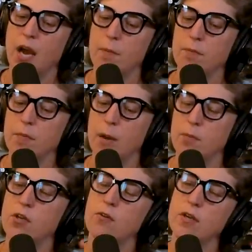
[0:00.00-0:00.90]
i'm
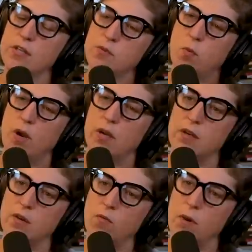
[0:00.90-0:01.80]
i'm curious
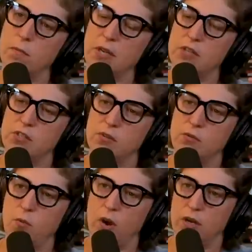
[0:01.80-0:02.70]
what what made
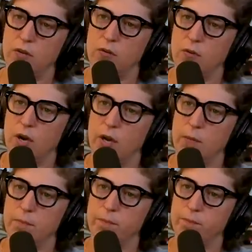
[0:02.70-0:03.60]
you want to
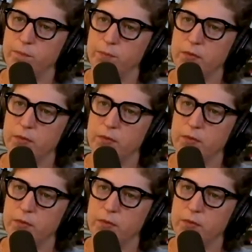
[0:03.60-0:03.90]
um